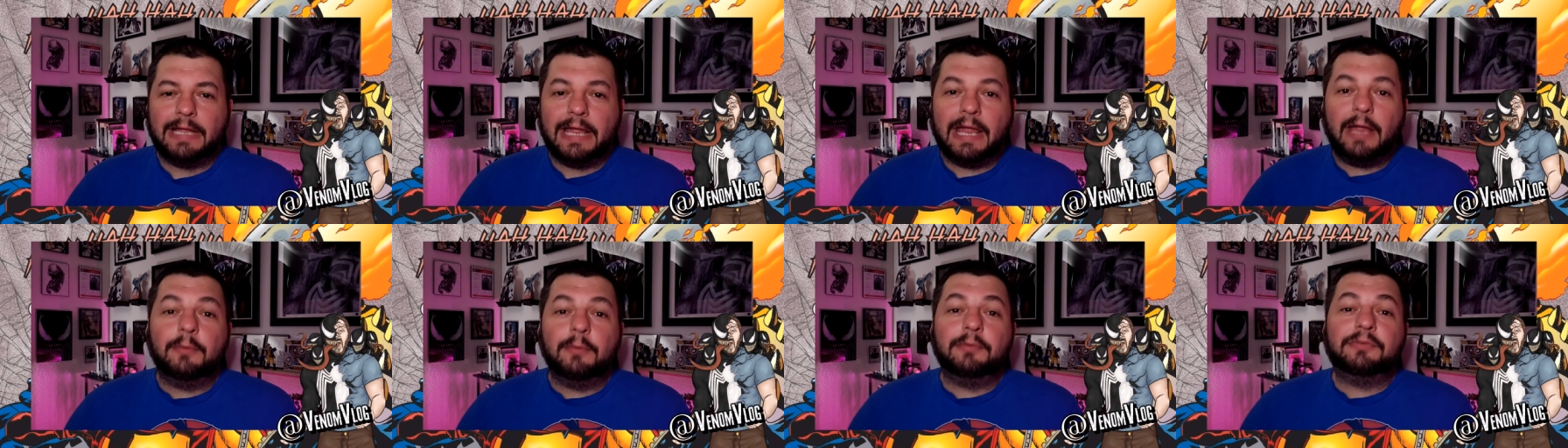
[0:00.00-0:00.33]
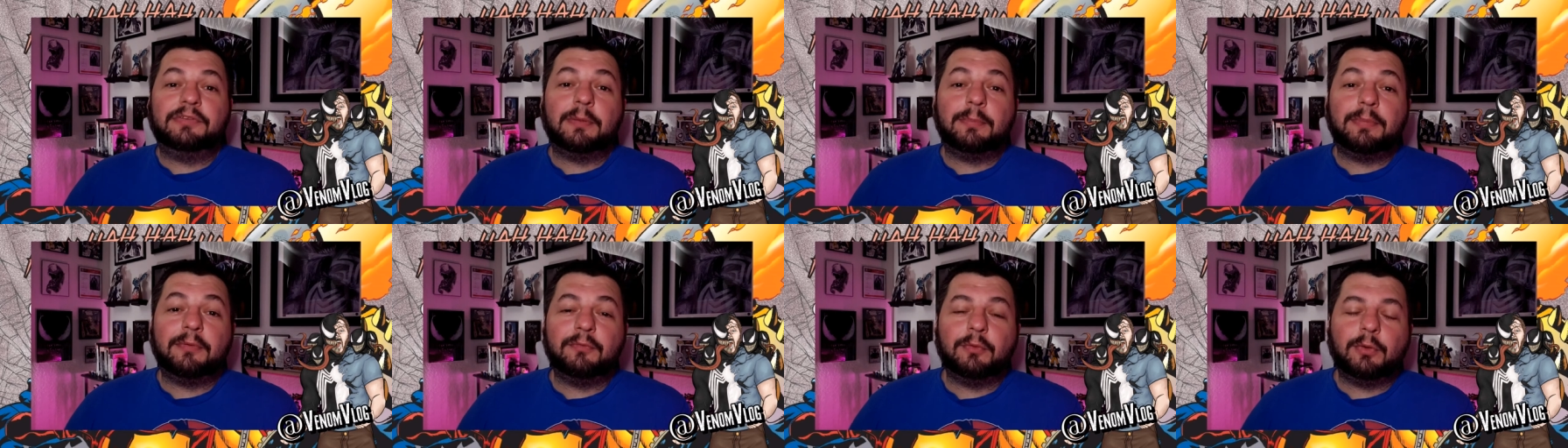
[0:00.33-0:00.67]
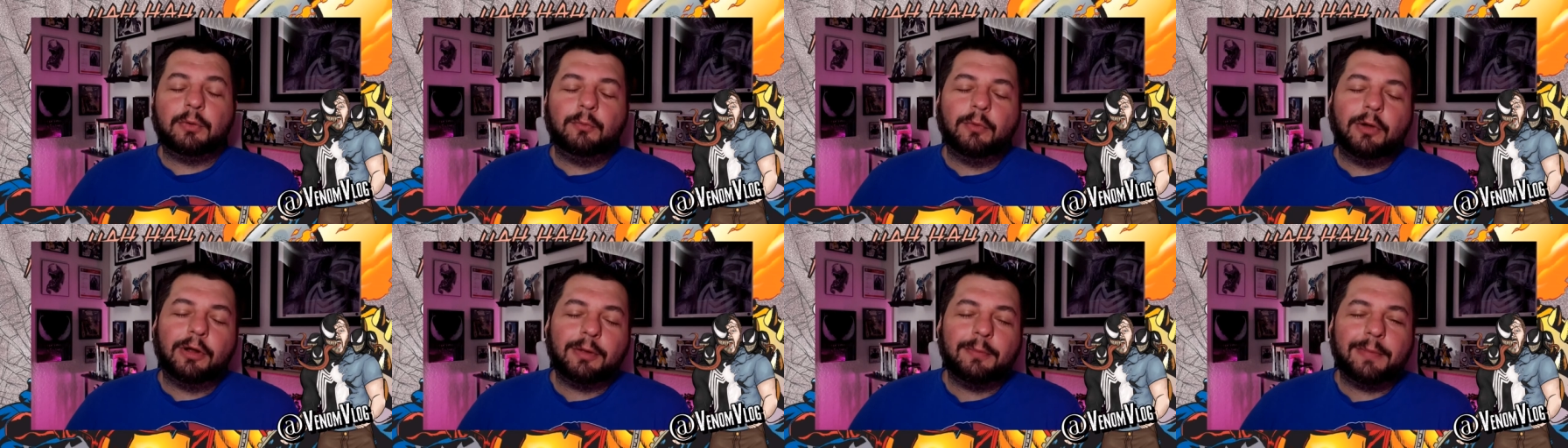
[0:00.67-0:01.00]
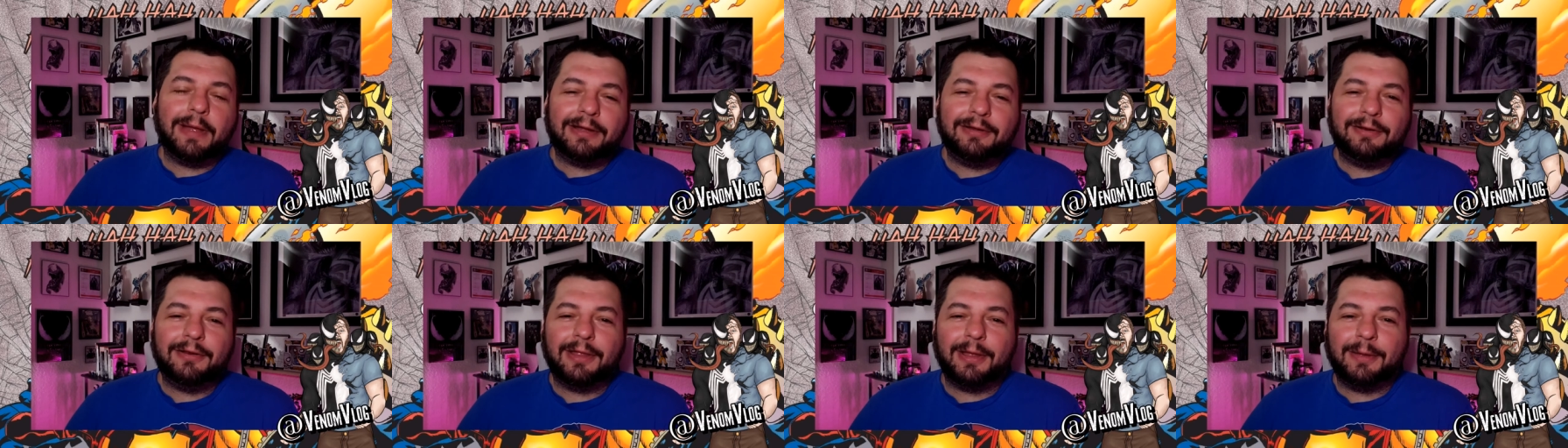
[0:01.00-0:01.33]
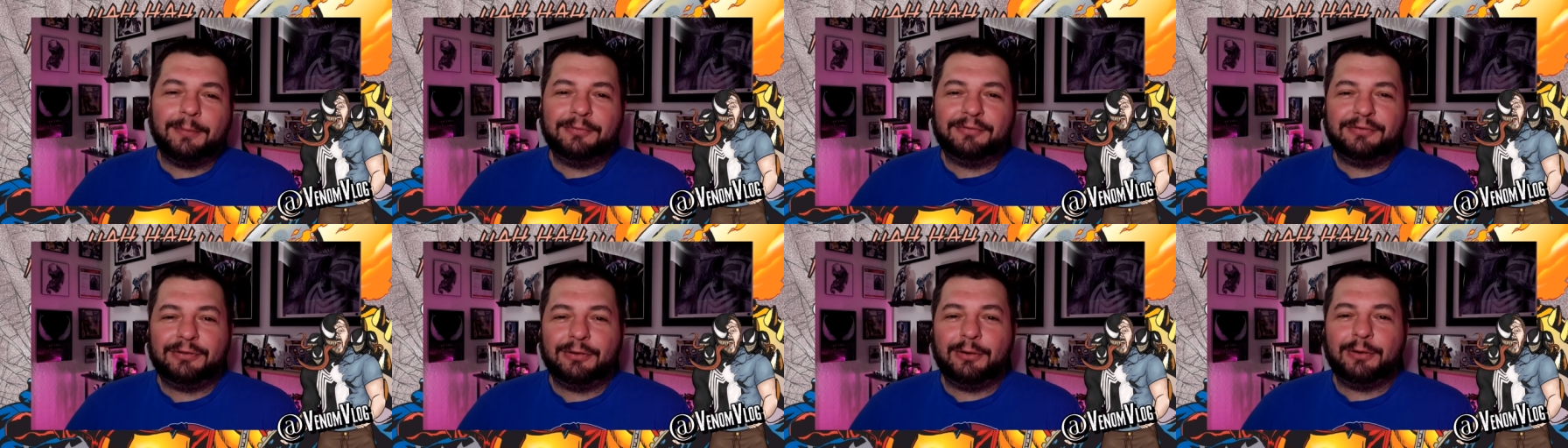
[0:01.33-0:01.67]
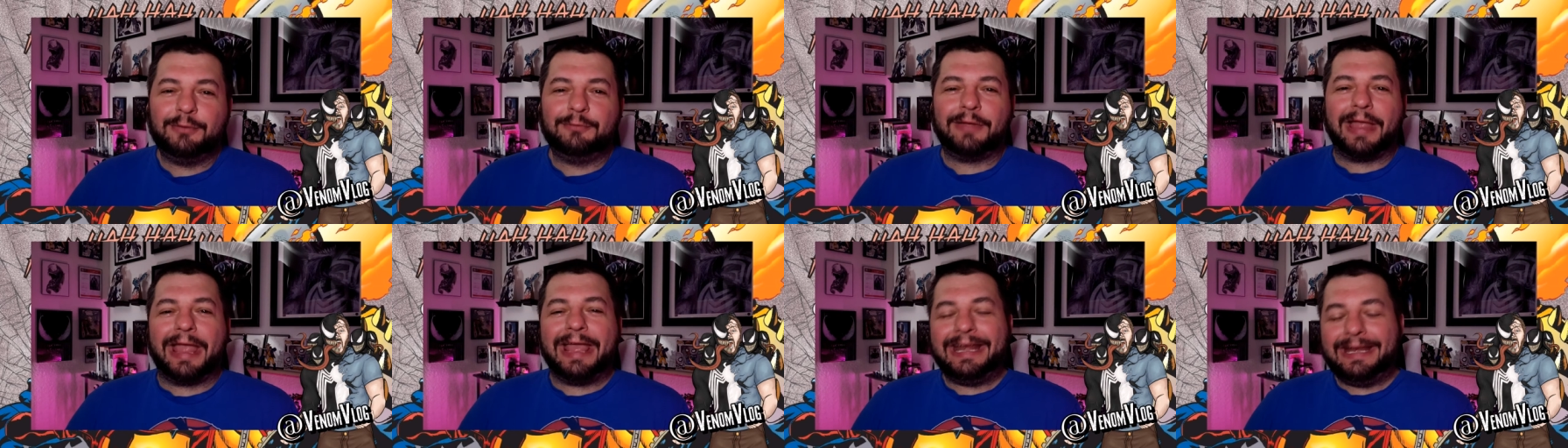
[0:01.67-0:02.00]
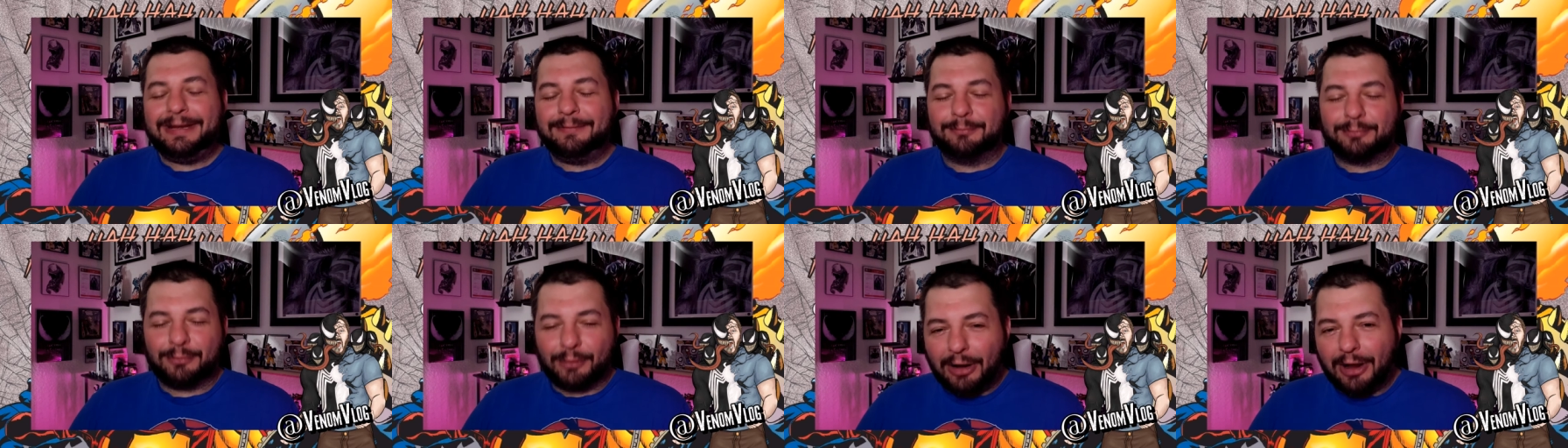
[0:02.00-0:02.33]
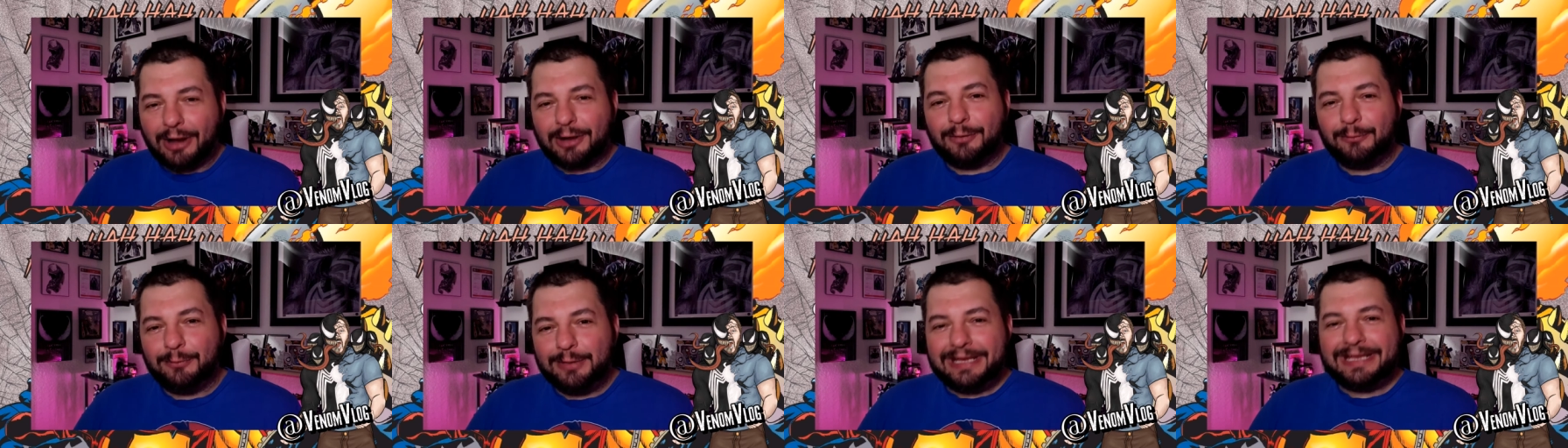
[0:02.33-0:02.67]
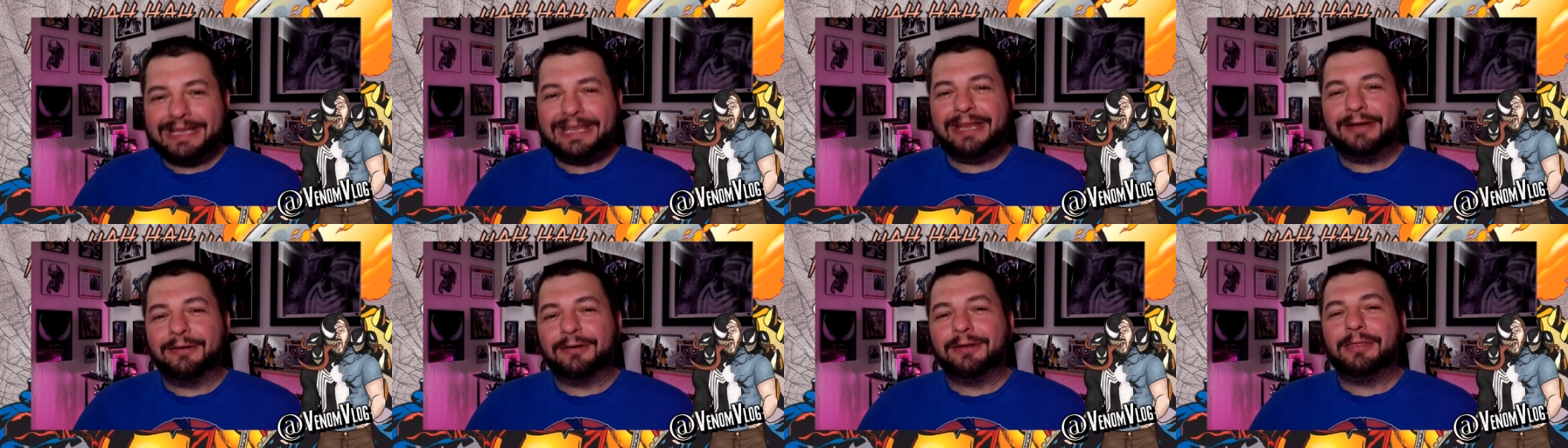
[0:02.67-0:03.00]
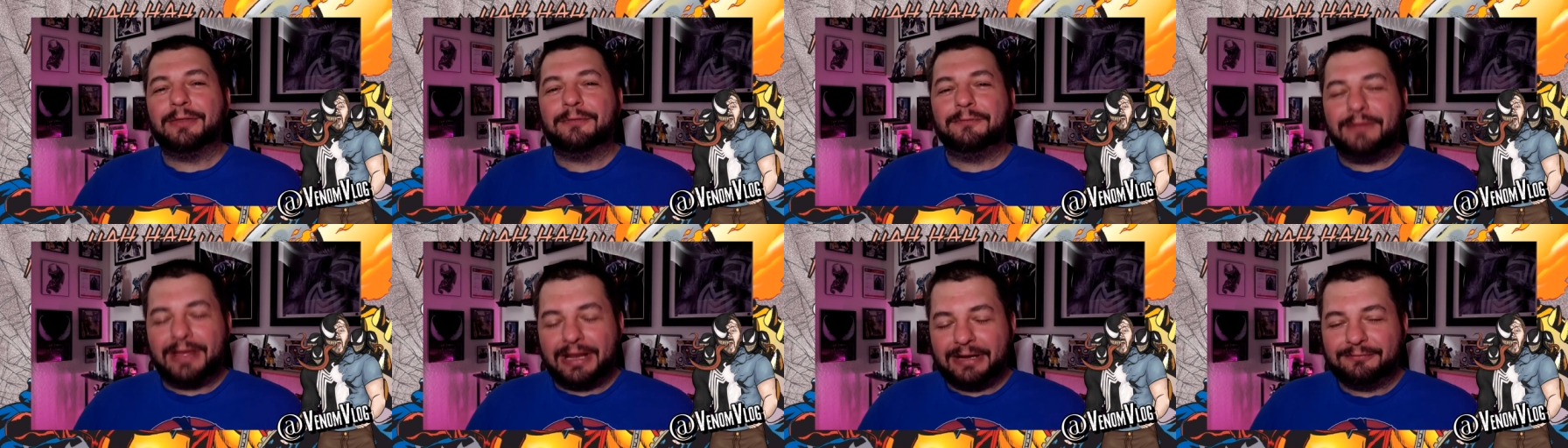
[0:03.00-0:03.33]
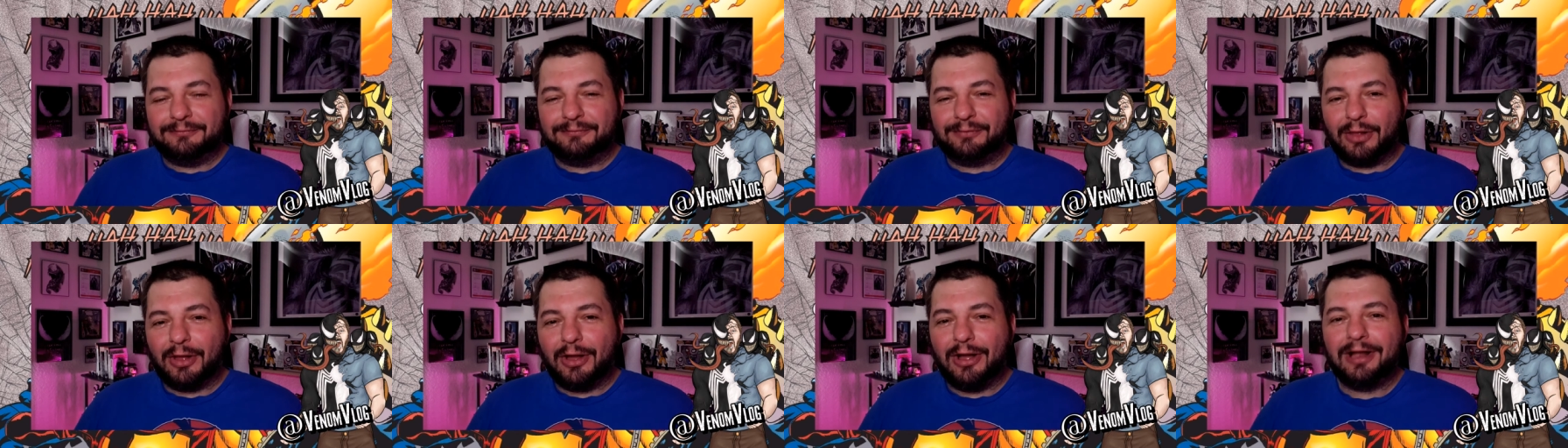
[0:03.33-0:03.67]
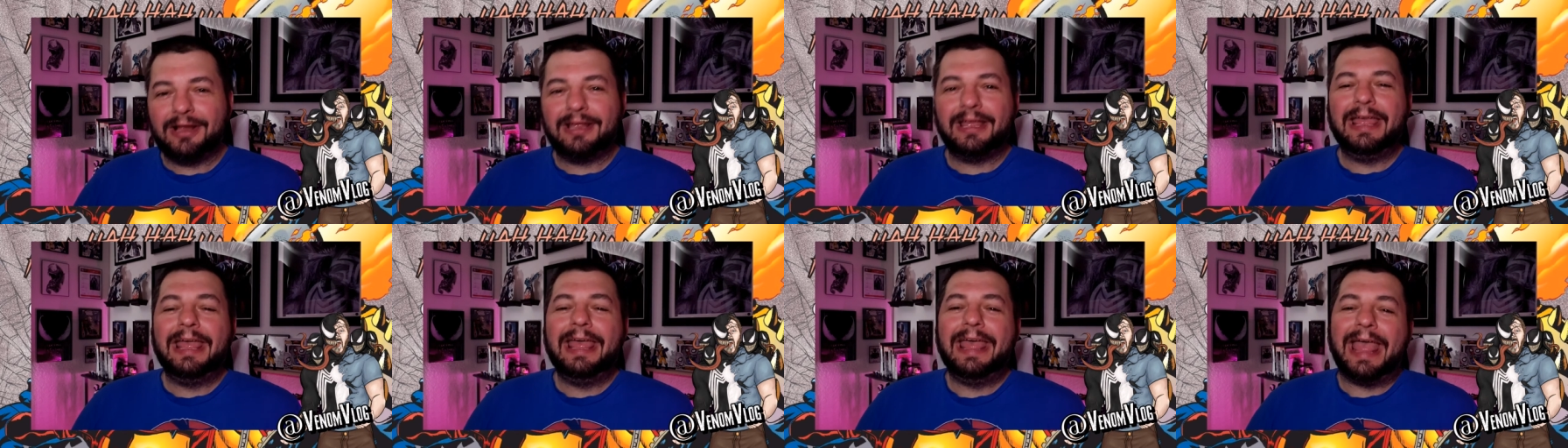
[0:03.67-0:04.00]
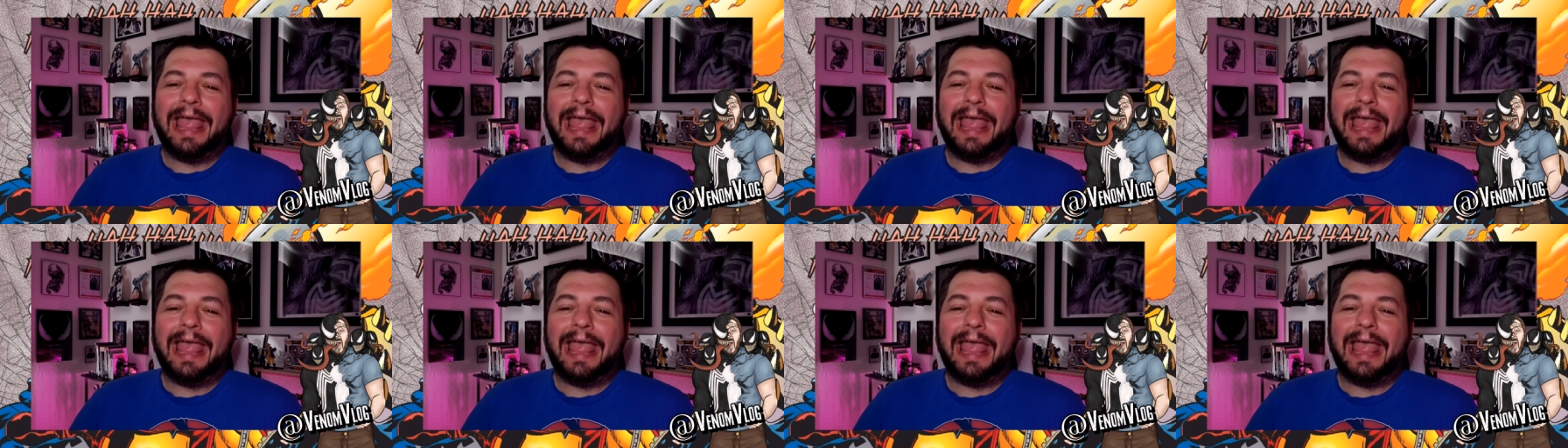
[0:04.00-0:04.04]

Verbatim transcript: Hey, what's up everyone? Welcome back to another episode of Eddie Brock Week here on the Venom Vlog.